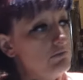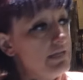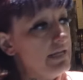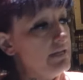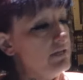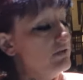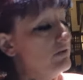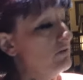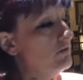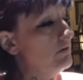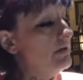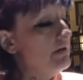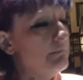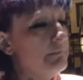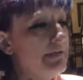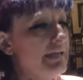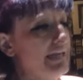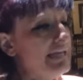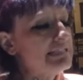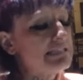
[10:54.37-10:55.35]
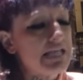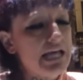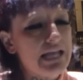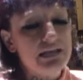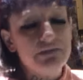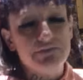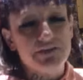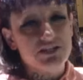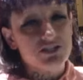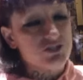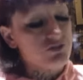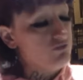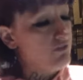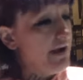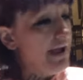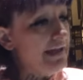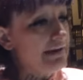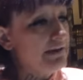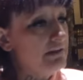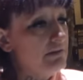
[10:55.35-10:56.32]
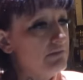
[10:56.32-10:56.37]
That dude. Mm-hmm. I mean, he's not even
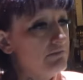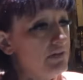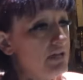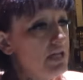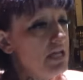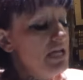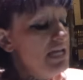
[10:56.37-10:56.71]
attractive.